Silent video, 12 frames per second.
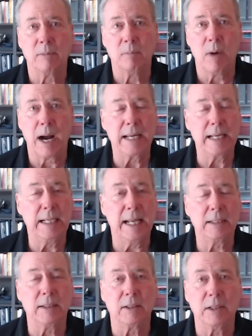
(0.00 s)
mining
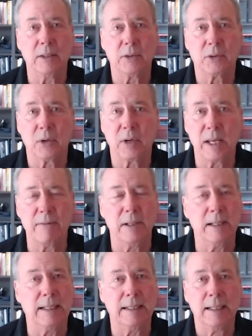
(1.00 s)
entities. So even
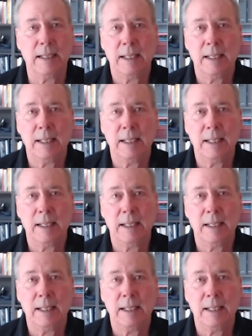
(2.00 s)
the,